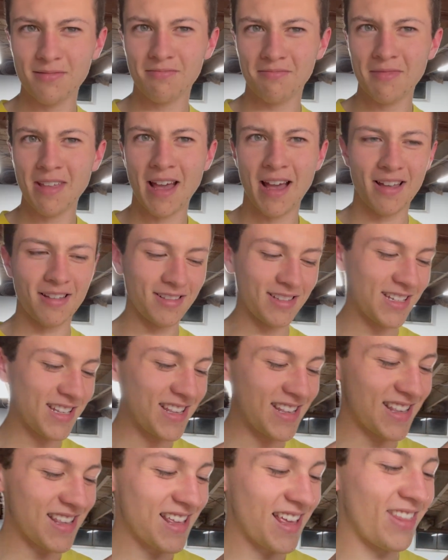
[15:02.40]
Yeah.
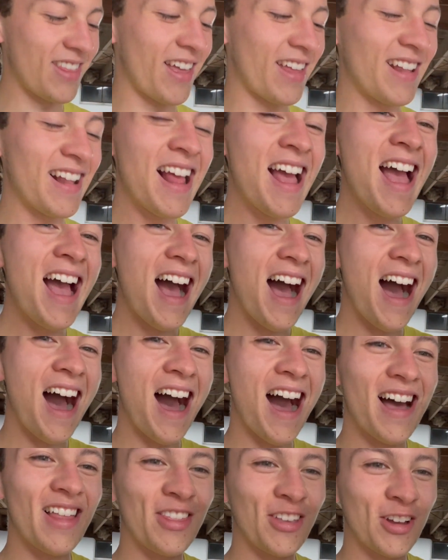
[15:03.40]
And then
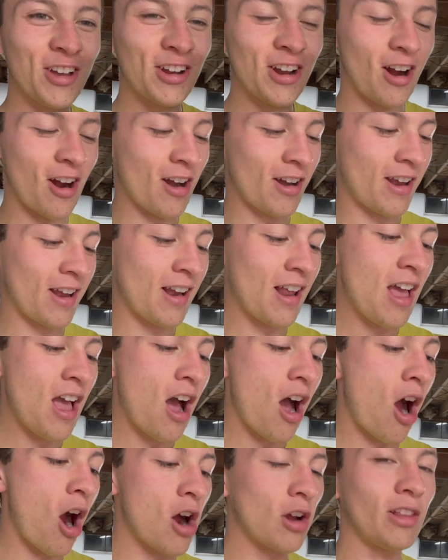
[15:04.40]
the Good Hearted
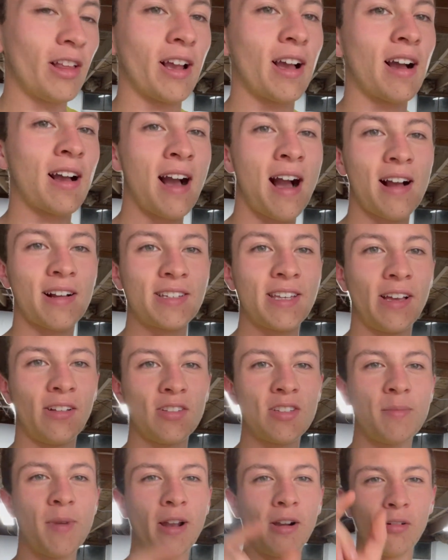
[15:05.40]
are like a cocktail
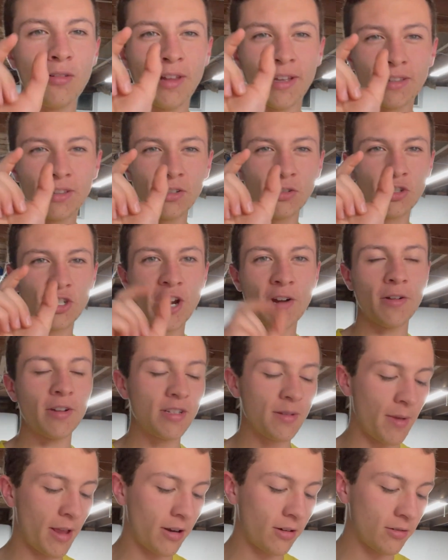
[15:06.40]
tomato, like little cherry
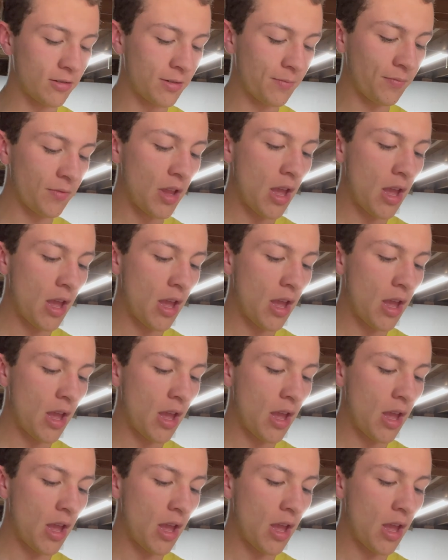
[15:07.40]
tomatoes.